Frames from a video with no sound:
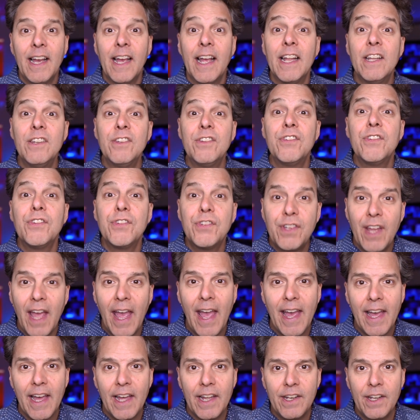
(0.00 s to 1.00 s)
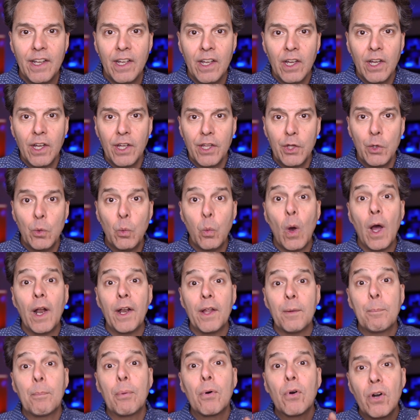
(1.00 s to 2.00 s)
Instead, you want
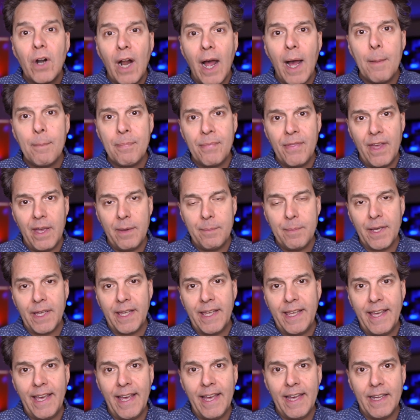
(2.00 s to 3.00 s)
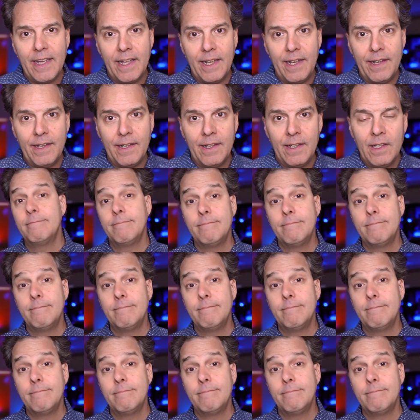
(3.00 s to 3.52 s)
to prompt them again.